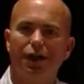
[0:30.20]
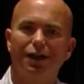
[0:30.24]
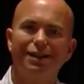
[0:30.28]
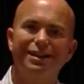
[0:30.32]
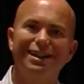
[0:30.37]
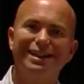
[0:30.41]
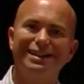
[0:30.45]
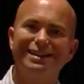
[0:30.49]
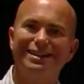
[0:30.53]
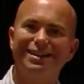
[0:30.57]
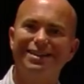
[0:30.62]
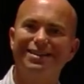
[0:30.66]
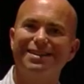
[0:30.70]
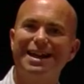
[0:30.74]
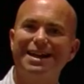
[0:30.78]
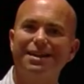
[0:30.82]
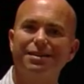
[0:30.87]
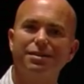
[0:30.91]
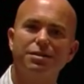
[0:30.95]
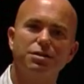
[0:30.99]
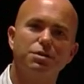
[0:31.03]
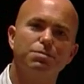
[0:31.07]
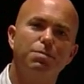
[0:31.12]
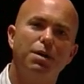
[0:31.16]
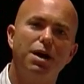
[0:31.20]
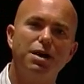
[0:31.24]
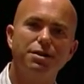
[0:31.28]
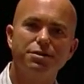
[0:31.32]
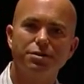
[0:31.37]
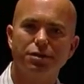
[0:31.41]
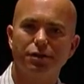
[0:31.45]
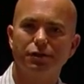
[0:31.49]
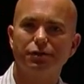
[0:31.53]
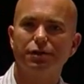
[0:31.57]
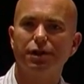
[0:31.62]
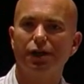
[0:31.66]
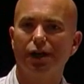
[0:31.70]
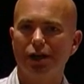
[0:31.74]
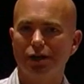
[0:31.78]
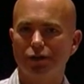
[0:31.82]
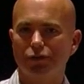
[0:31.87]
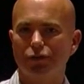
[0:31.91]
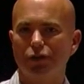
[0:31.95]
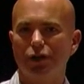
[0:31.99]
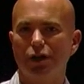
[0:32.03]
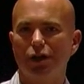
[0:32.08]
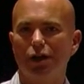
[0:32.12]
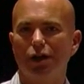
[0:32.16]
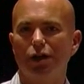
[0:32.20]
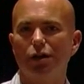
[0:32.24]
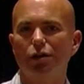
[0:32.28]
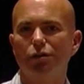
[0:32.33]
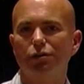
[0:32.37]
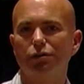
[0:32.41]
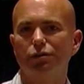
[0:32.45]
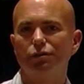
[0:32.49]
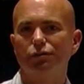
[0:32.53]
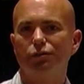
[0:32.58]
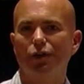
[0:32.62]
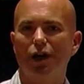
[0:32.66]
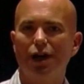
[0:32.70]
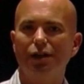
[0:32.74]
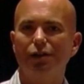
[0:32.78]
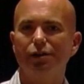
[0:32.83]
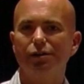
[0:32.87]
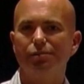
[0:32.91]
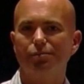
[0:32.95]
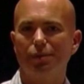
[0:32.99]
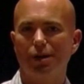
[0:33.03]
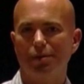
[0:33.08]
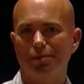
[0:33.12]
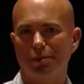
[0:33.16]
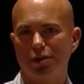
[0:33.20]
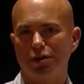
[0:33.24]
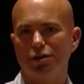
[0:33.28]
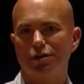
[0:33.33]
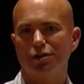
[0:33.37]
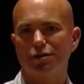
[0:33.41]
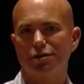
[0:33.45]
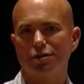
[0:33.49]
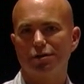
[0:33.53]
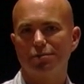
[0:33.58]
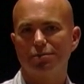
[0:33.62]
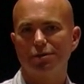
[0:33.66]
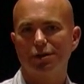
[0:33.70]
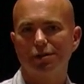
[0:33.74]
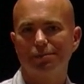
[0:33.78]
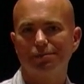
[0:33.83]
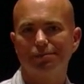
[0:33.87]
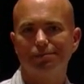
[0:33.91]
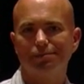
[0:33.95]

I'd like to thank the sponsor of today's video, Violin Memory Systems.